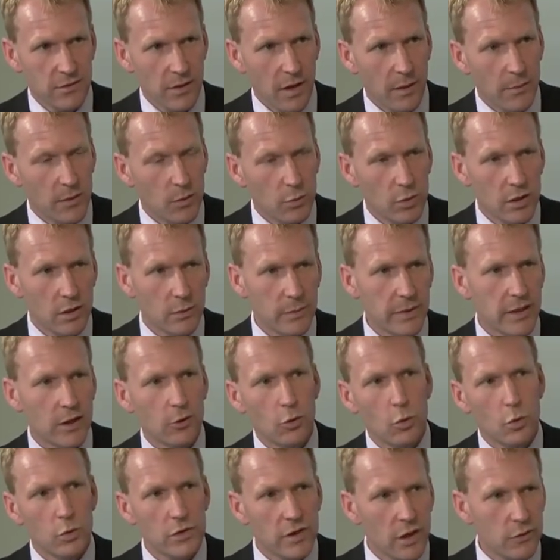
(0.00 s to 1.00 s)
I mean, will it be an
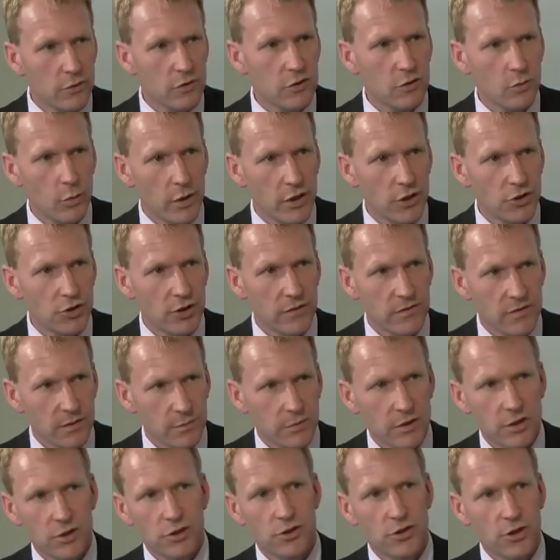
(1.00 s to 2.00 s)
auto switch if
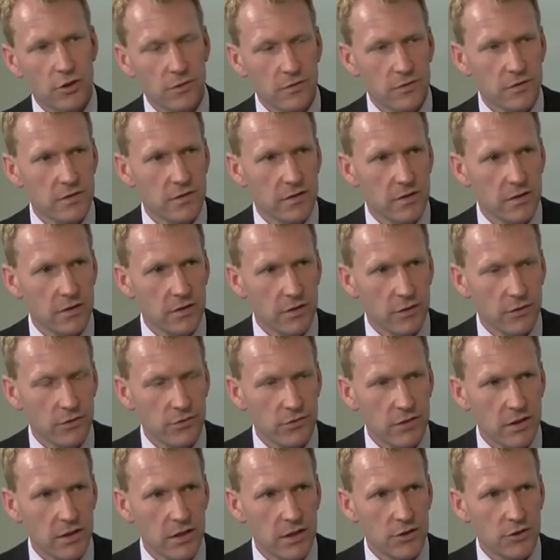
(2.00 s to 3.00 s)
somebody tunes to the new
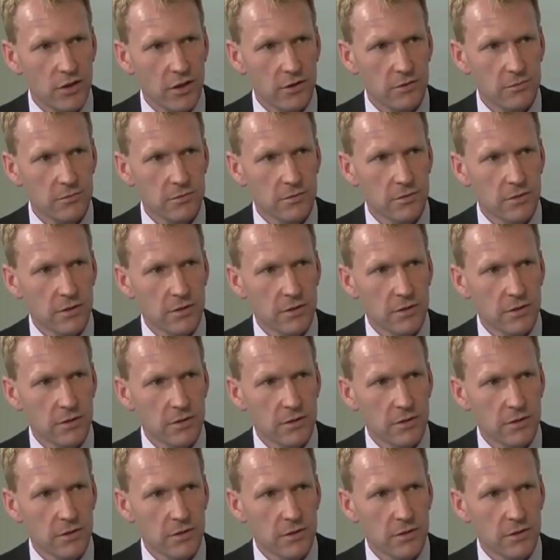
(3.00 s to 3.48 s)
3D channel?